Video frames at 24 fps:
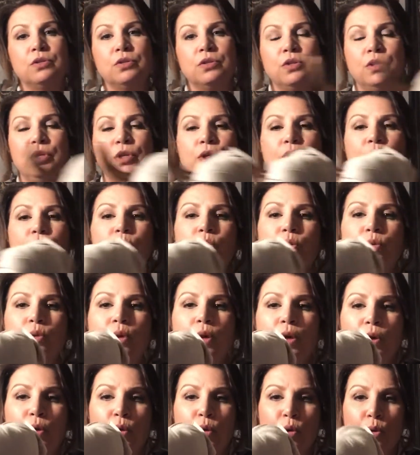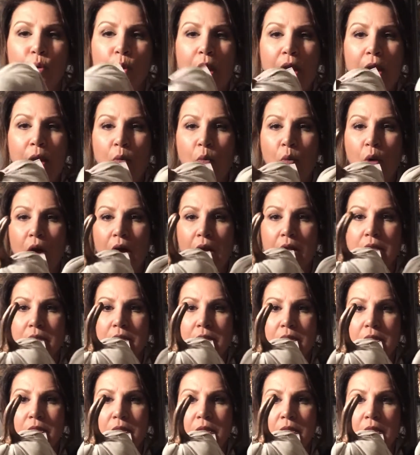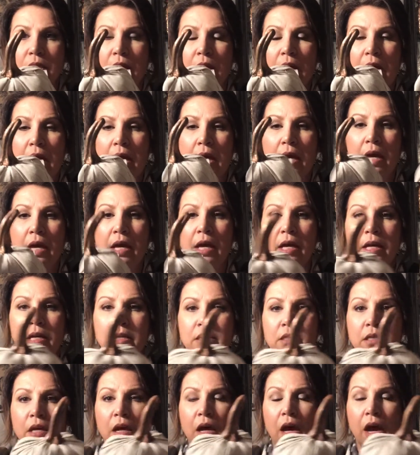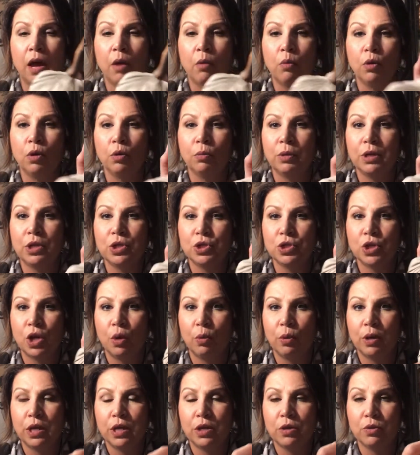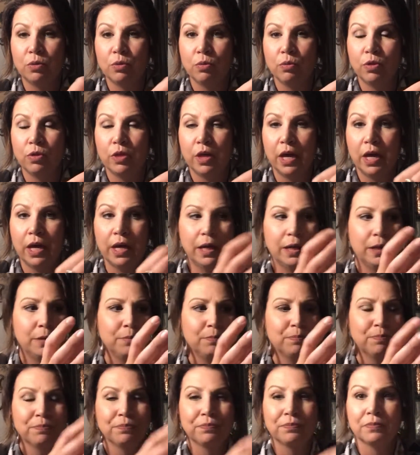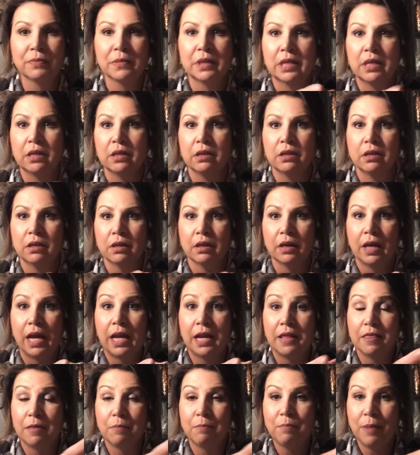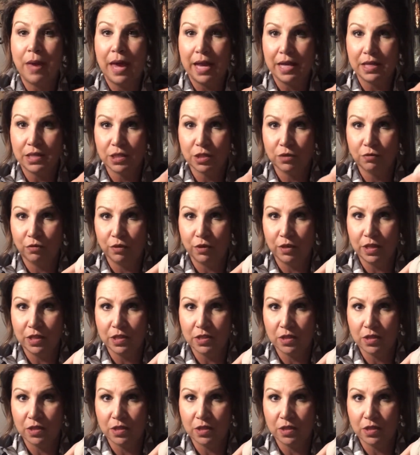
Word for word: two gray ones and I will be showing you the kind of the base for this